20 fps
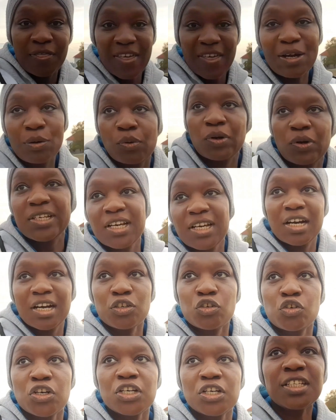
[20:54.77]
world
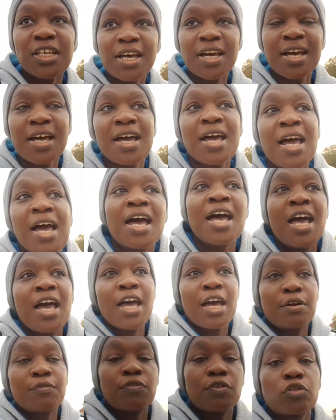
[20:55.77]
countries and
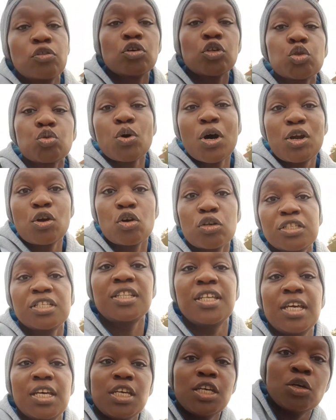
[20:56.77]
for those who are not in the
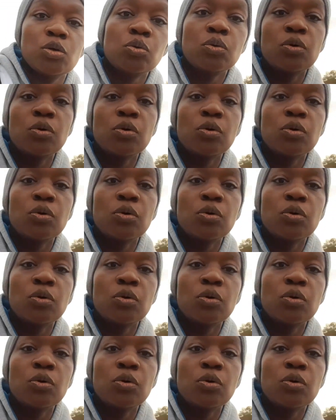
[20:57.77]
EU.